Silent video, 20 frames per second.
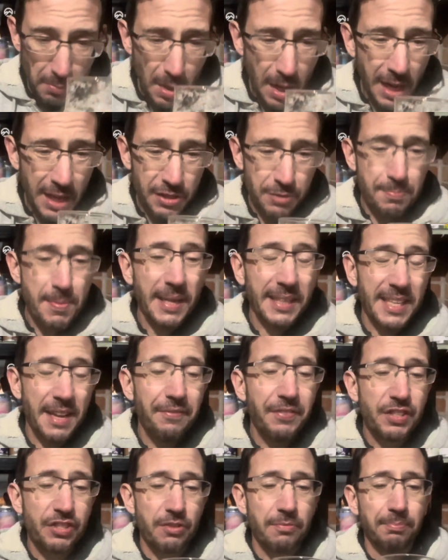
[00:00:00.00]
That's
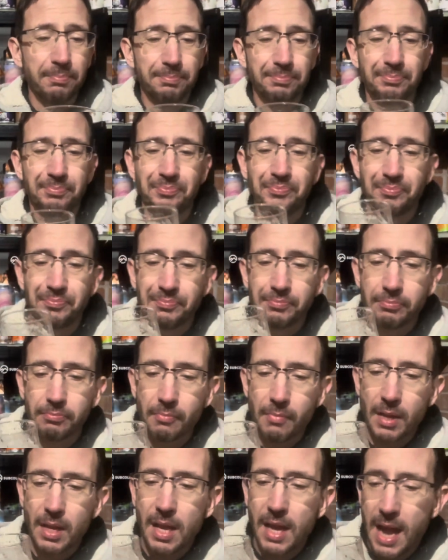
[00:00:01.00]
magnificent.
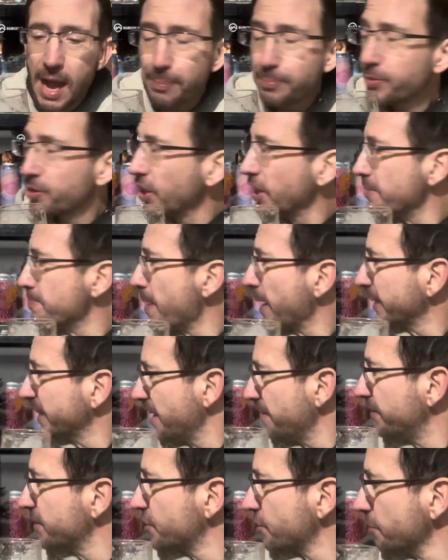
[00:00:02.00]
Absolutely
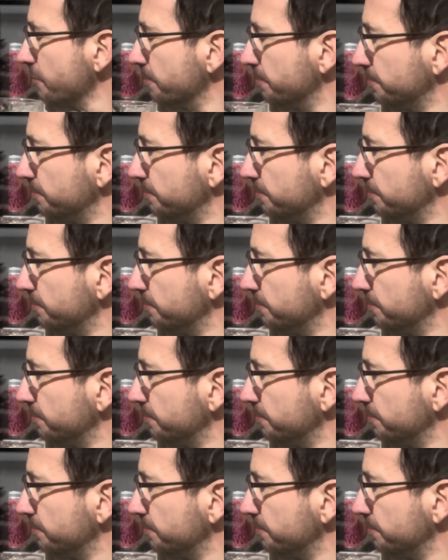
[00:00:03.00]
magnificent.